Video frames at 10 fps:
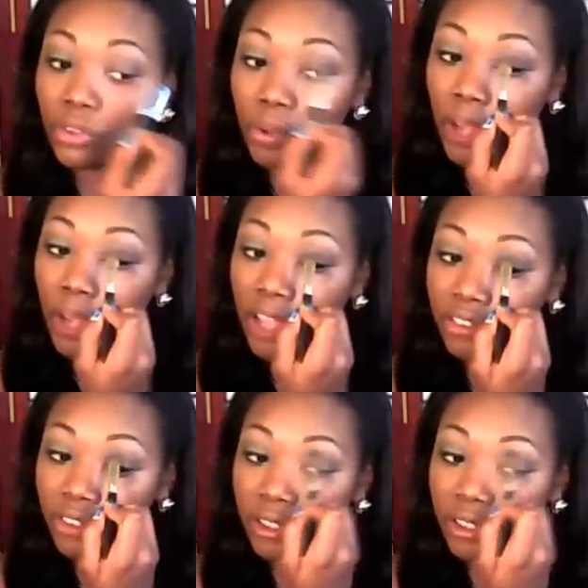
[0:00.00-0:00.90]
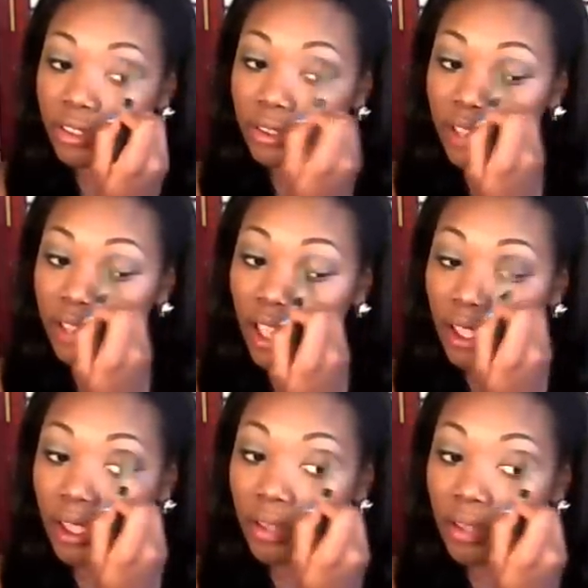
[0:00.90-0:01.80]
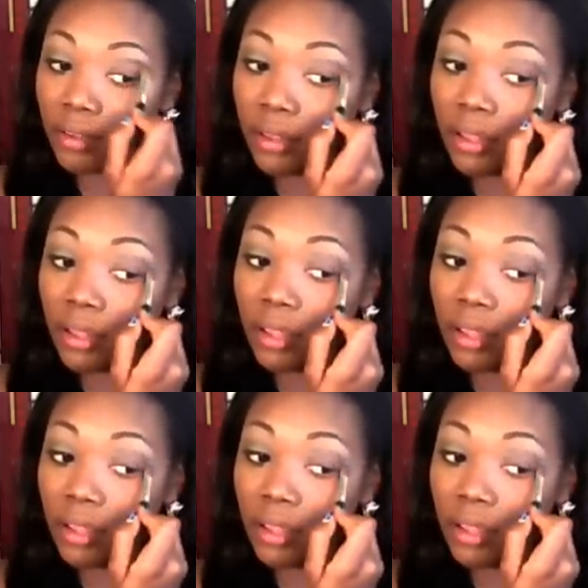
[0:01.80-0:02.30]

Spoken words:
So I just take it